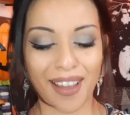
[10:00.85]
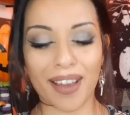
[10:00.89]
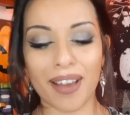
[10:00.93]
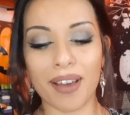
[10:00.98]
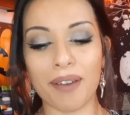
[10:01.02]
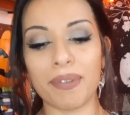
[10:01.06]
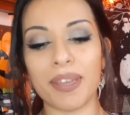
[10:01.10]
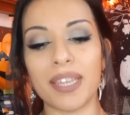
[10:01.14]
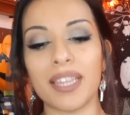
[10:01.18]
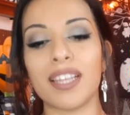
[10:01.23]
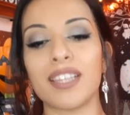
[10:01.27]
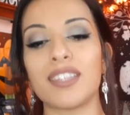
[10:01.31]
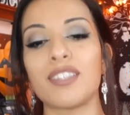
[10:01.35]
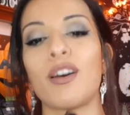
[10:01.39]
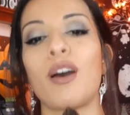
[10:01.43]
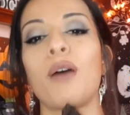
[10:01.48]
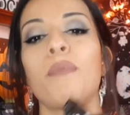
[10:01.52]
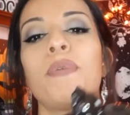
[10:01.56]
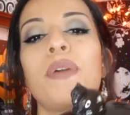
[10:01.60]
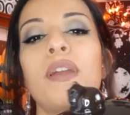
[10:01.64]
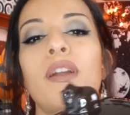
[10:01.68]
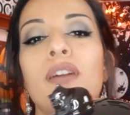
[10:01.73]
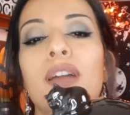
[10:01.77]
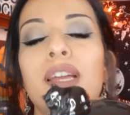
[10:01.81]
Um, in the
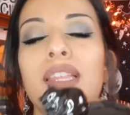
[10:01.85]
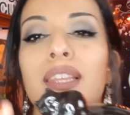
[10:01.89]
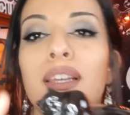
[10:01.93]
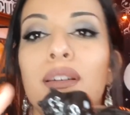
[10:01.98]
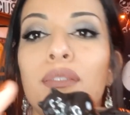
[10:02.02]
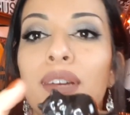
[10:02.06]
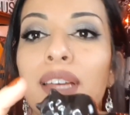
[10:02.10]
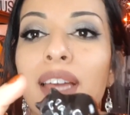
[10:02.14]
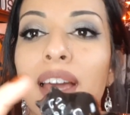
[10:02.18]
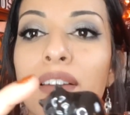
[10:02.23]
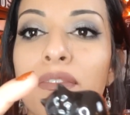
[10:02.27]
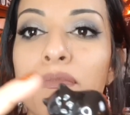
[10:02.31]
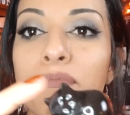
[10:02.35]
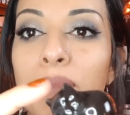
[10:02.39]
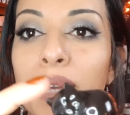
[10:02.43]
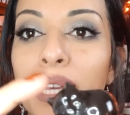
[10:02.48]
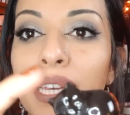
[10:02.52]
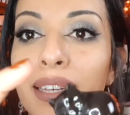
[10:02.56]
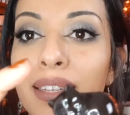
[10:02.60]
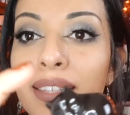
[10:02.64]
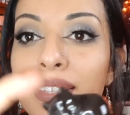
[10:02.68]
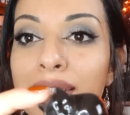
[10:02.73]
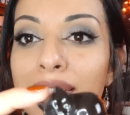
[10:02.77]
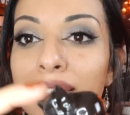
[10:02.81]
top here, I think we have
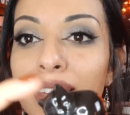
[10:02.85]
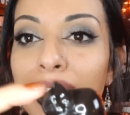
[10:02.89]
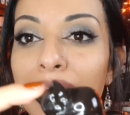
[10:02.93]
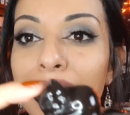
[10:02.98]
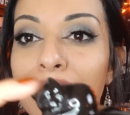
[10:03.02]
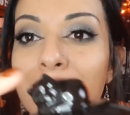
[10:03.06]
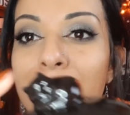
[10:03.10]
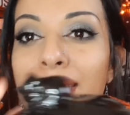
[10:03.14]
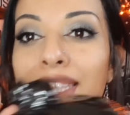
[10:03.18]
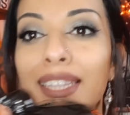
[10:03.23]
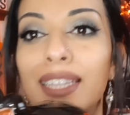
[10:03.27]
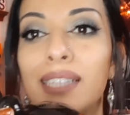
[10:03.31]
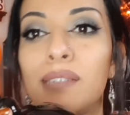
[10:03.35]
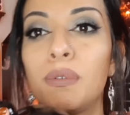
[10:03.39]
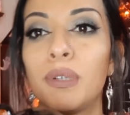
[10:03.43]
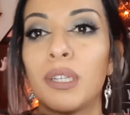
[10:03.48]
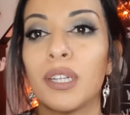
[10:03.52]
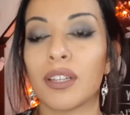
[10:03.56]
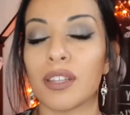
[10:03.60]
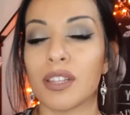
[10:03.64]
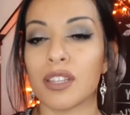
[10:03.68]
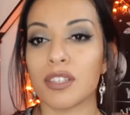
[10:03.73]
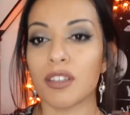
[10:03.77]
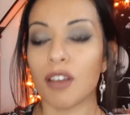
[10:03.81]
Binx kind of
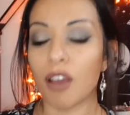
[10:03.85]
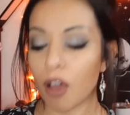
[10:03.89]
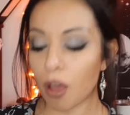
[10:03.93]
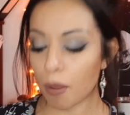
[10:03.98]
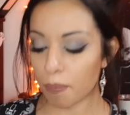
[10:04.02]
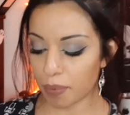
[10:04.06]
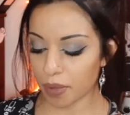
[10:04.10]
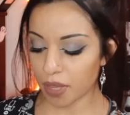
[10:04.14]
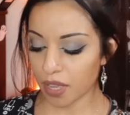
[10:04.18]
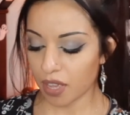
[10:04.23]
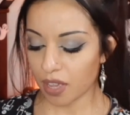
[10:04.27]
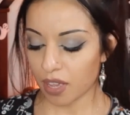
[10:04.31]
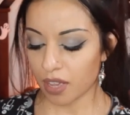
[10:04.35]
sleeping on the top.